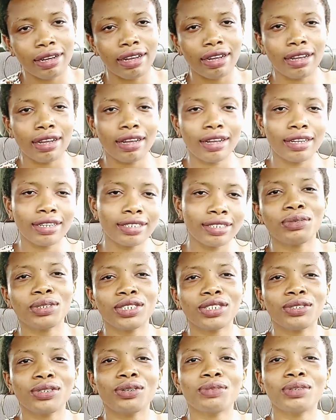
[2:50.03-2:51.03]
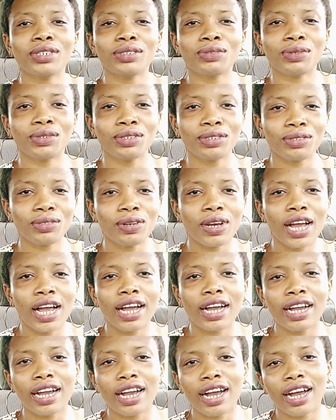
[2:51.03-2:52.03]
ah she always wants to
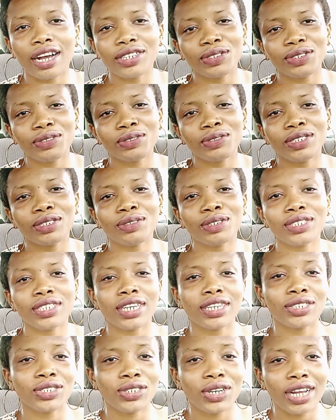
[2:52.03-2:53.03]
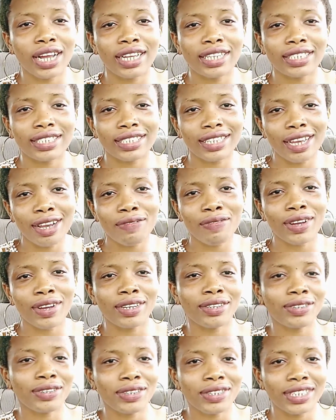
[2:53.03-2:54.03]
hang out, she always wants to enjoy herself
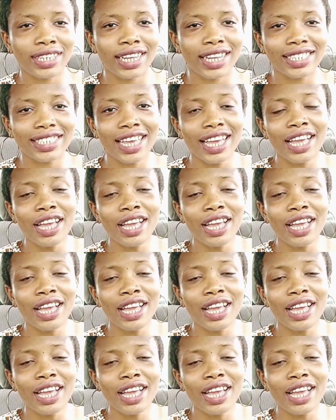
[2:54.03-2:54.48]
and all that.